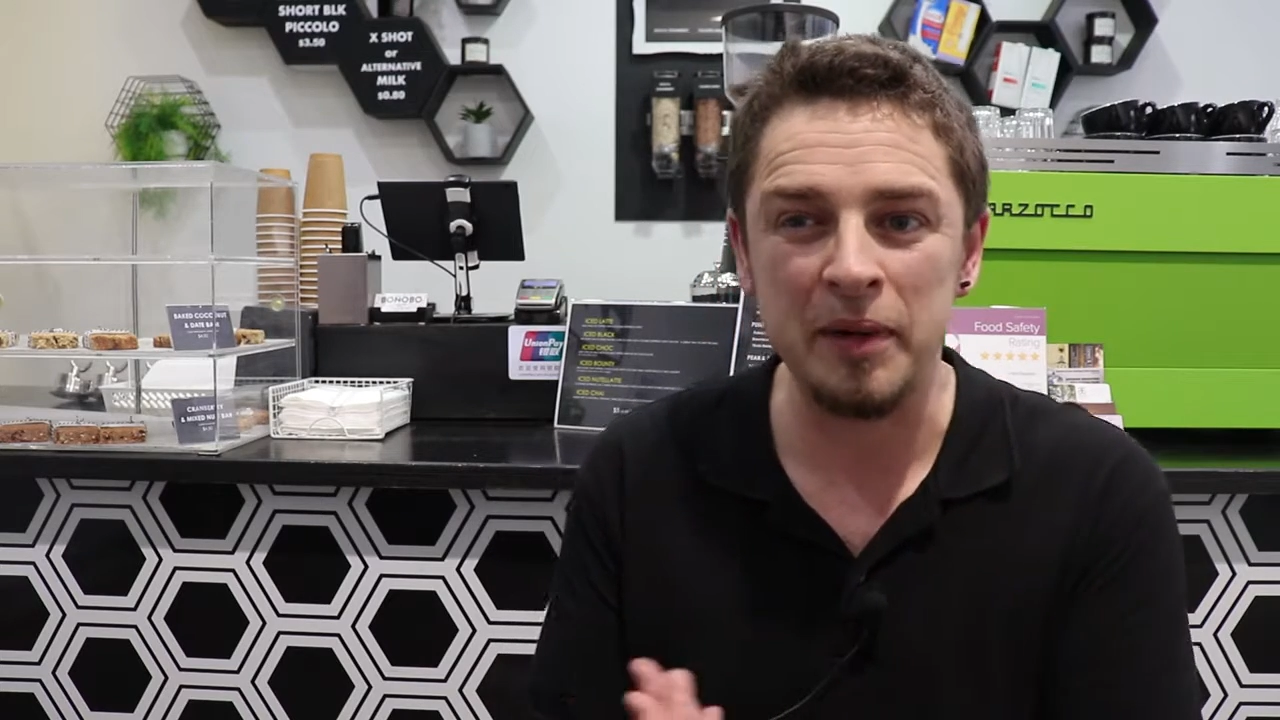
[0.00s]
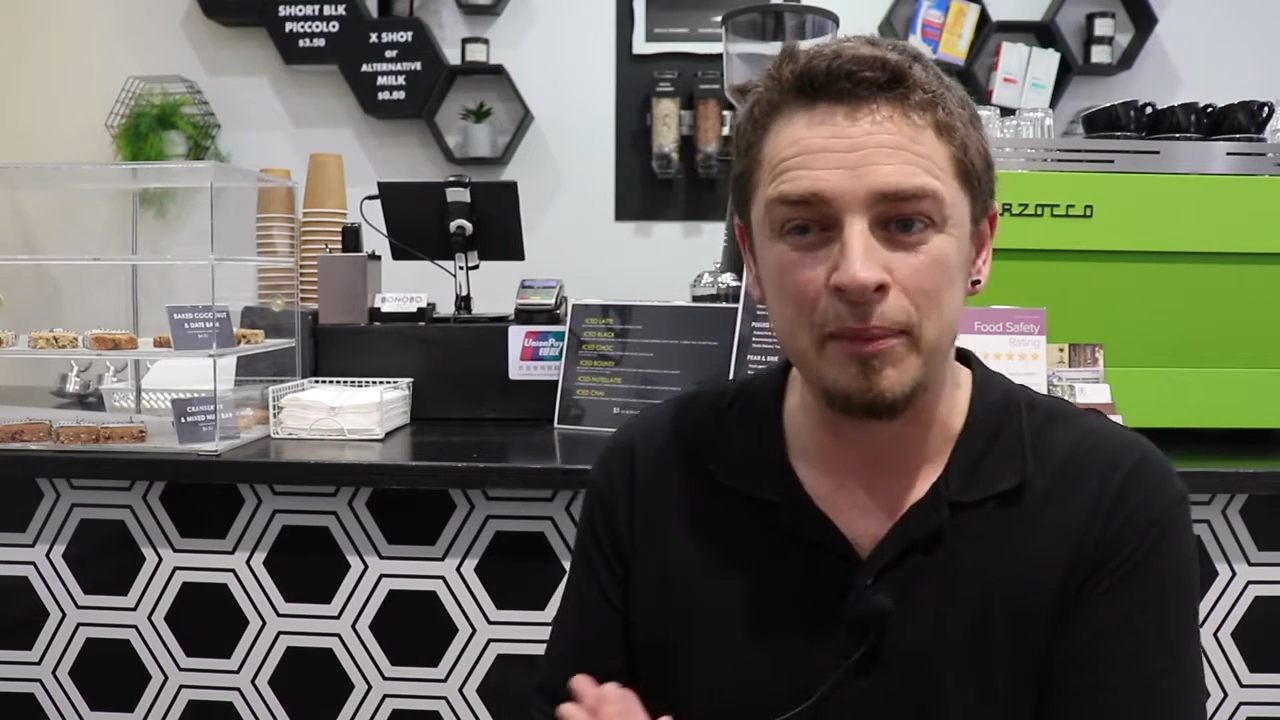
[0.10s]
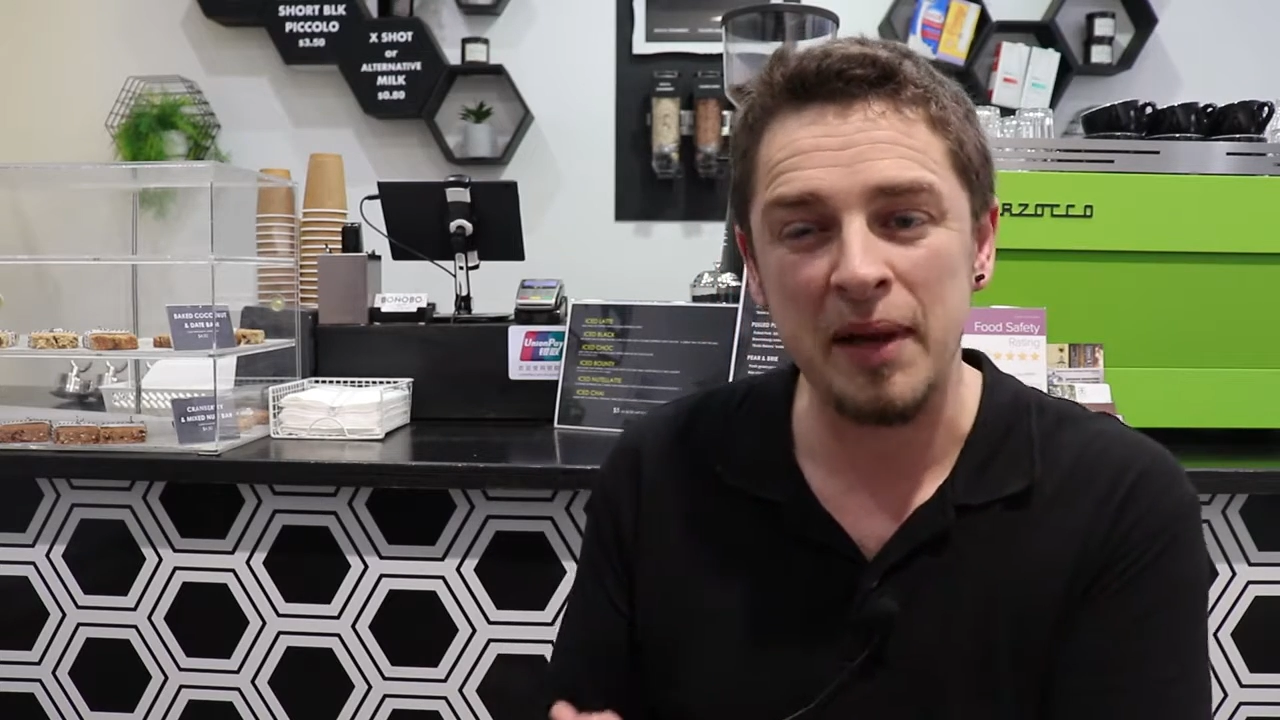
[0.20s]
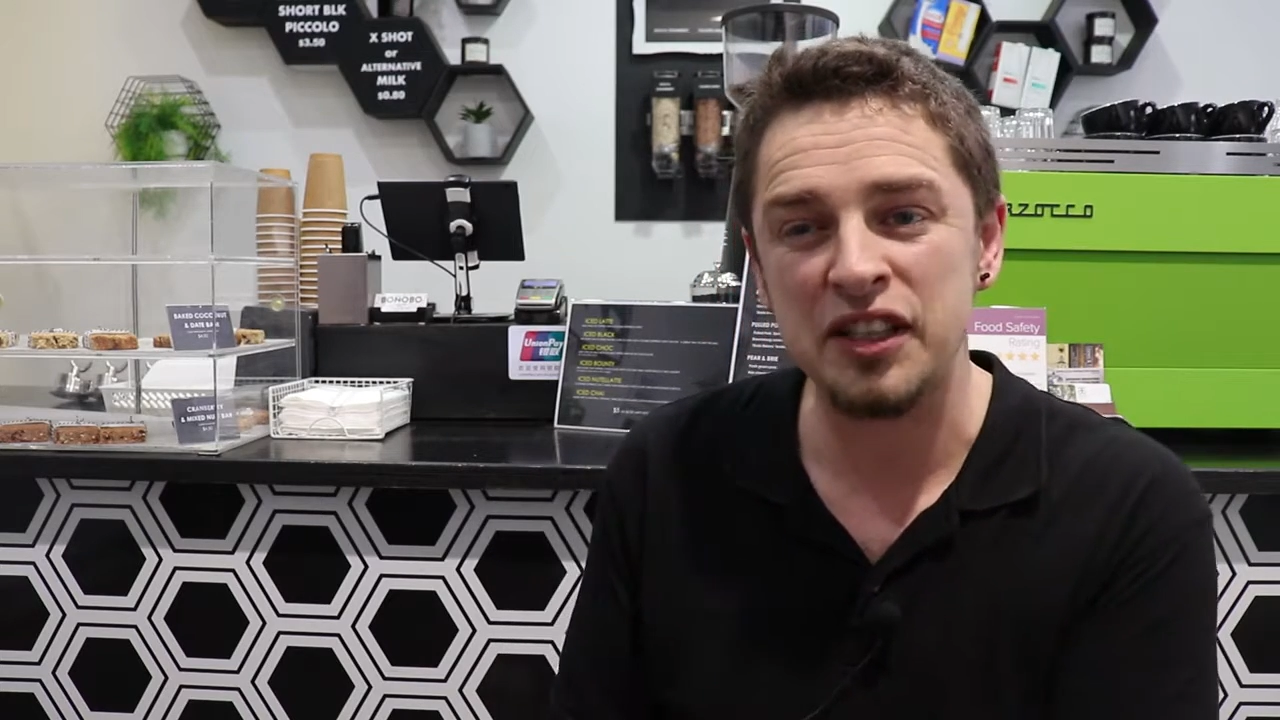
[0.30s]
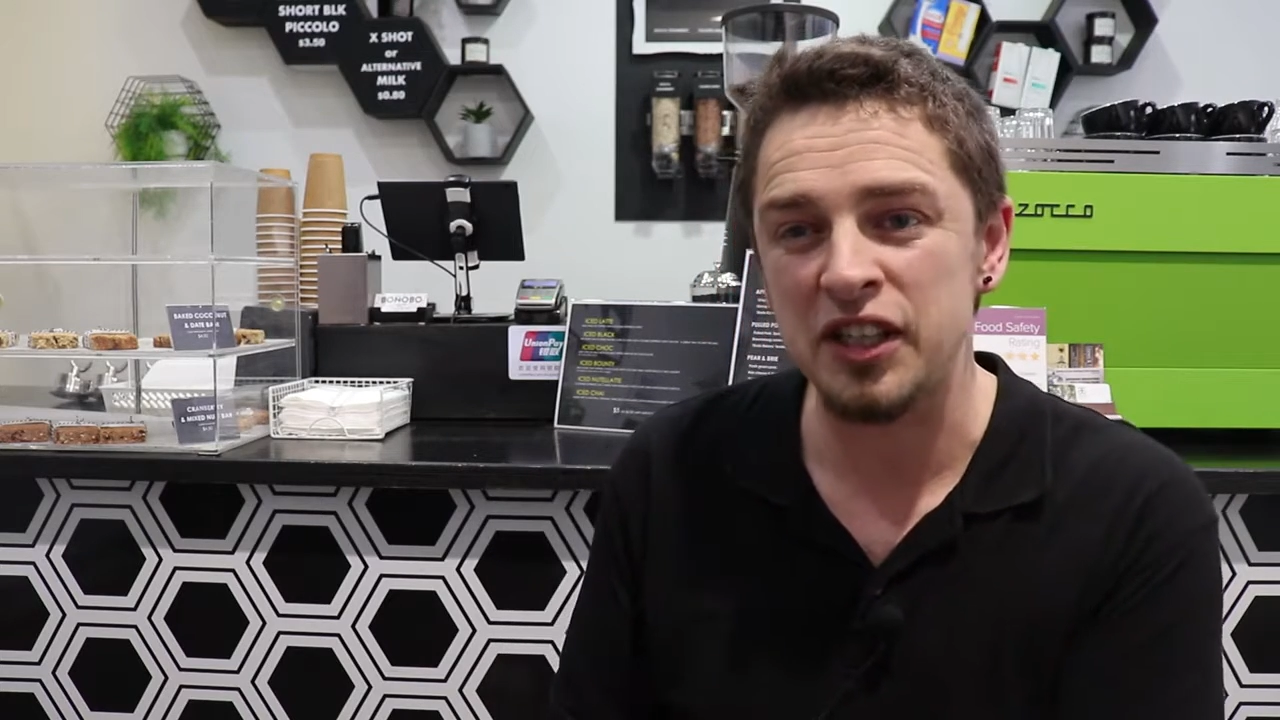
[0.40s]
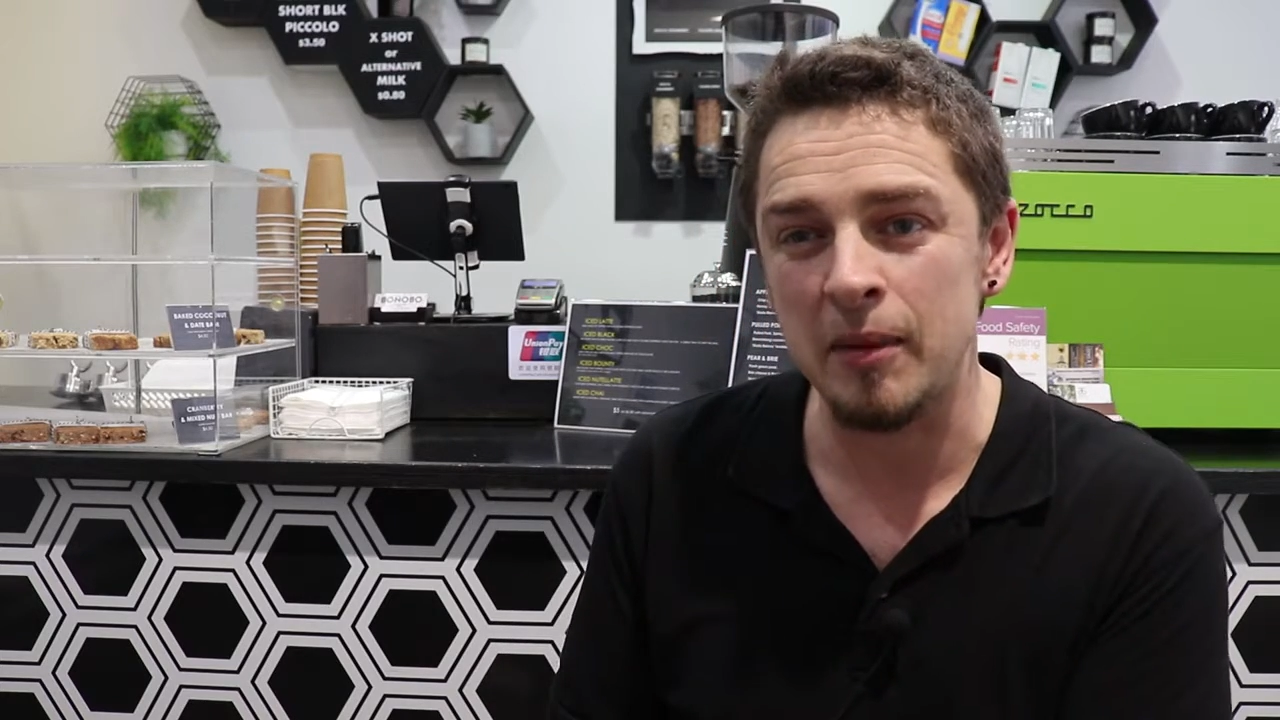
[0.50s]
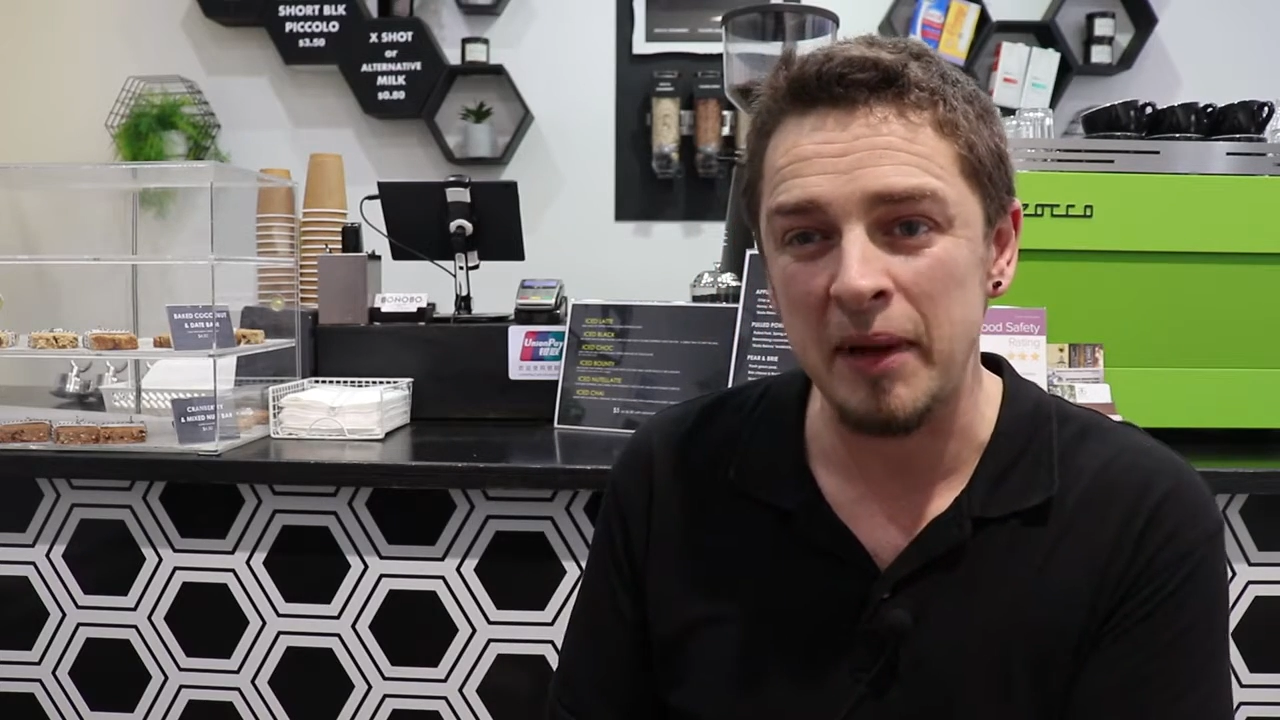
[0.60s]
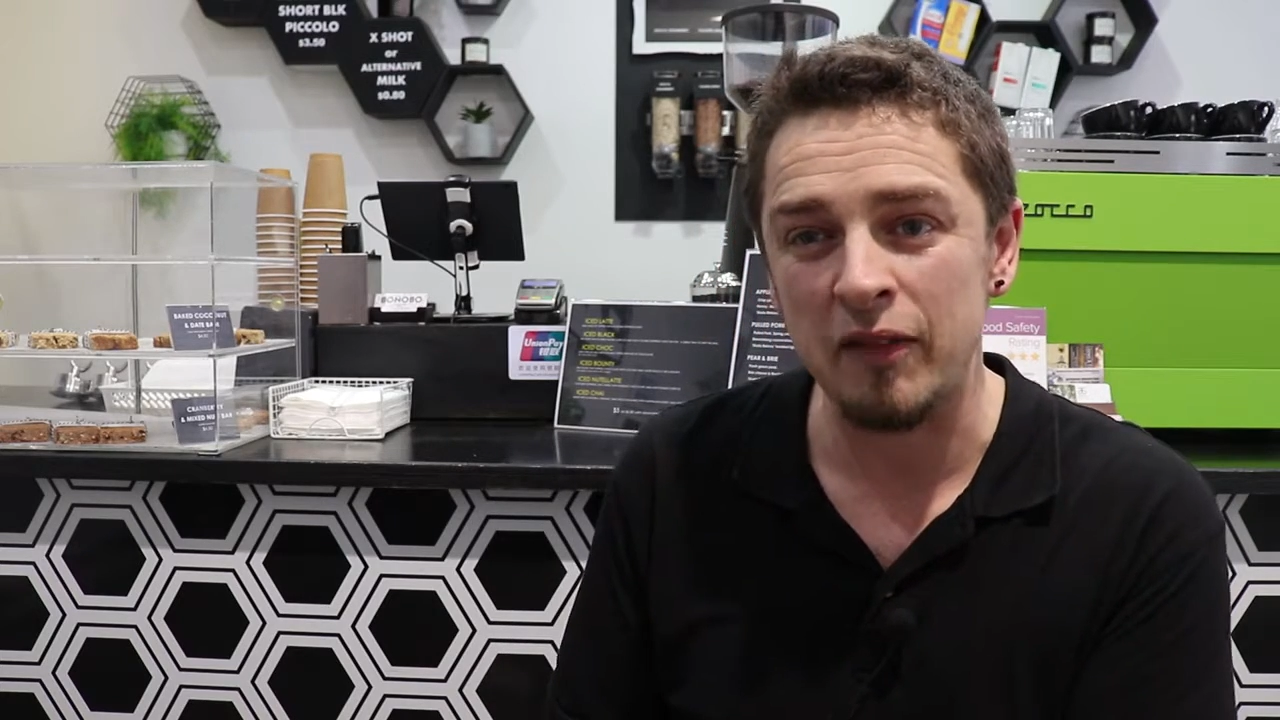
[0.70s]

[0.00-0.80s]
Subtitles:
being passionate